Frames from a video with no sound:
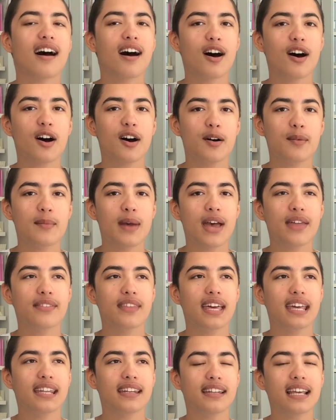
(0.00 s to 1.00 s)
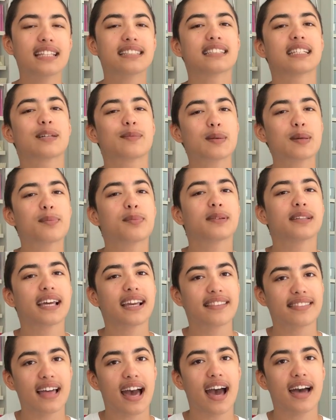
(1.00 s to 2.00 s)
And then it's like people
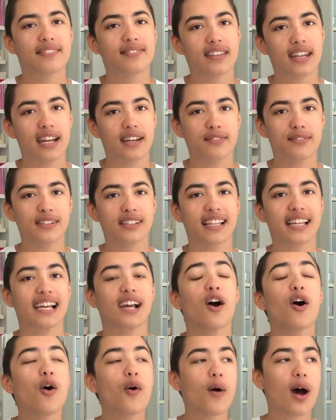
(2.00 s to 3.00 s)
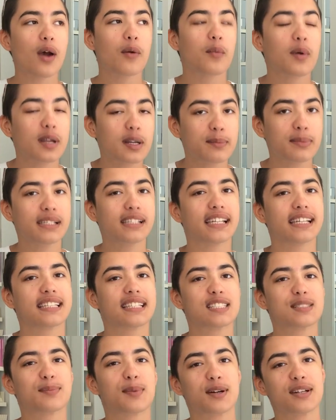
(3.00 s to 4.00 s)
like that I feel like, oh, I want to be like
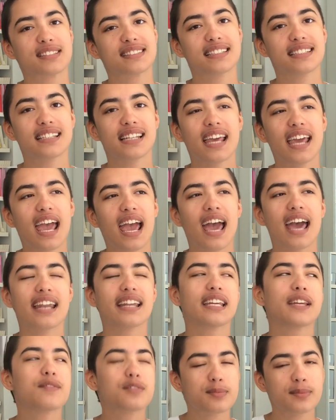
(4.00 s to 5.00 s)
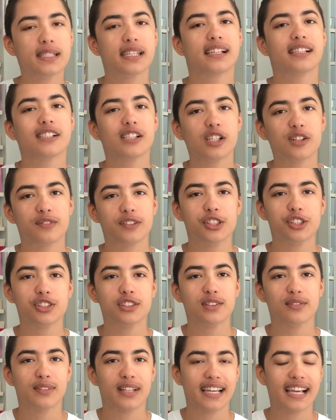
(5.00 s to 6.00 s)
this person. And it gives me a clearer
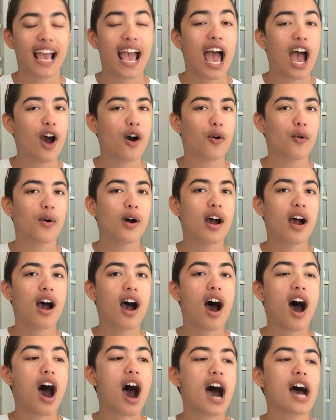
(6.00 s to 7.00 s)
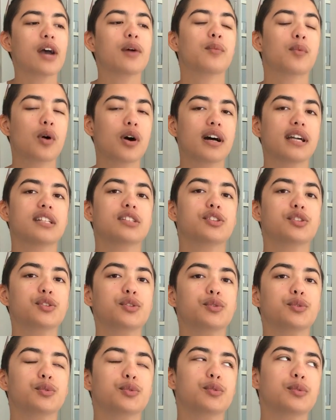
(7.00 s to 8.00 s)
vision of like how I want
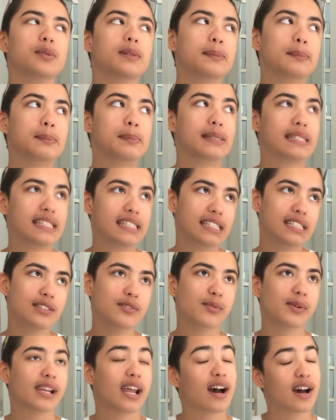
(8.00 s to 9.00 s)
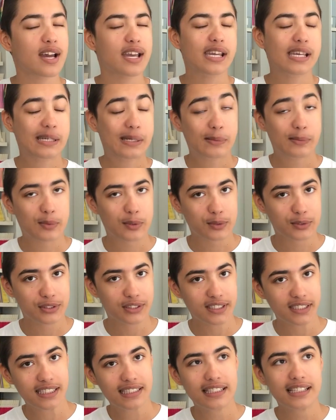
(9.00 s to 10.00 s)
to be when I am
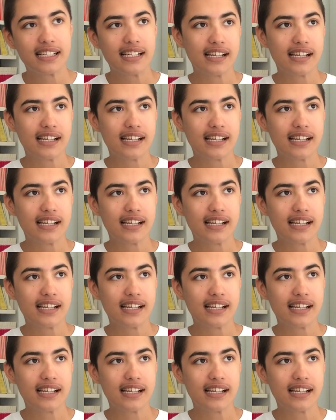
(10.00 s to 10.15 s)
older.